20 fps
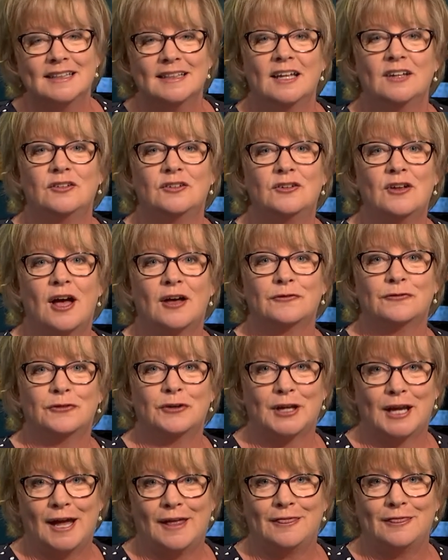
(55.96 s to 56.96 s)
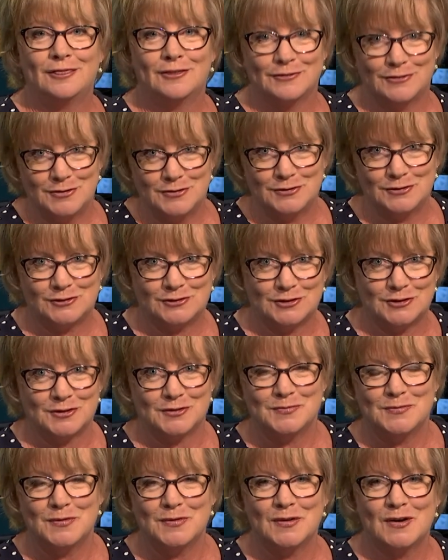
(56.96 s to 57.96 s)
let's not forget, the roost
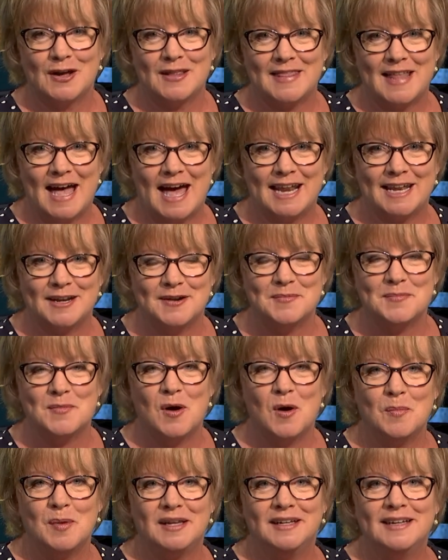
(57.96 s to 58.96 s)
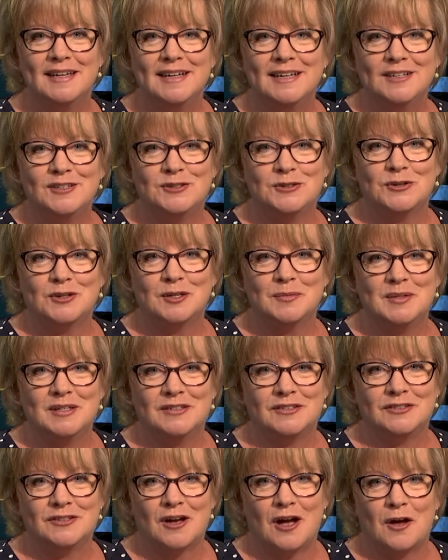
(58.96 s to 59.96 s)
more on that in a moment. Joining me
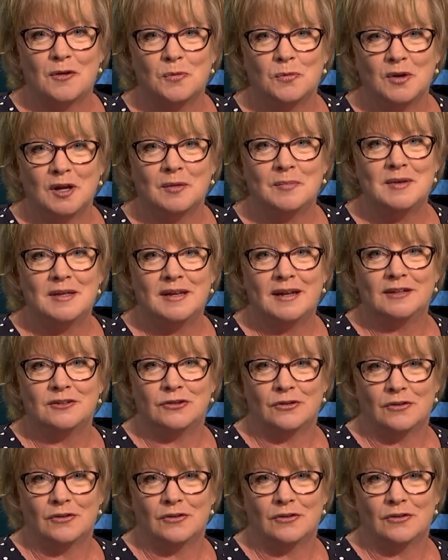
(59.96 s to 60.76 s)
is Don Wickman,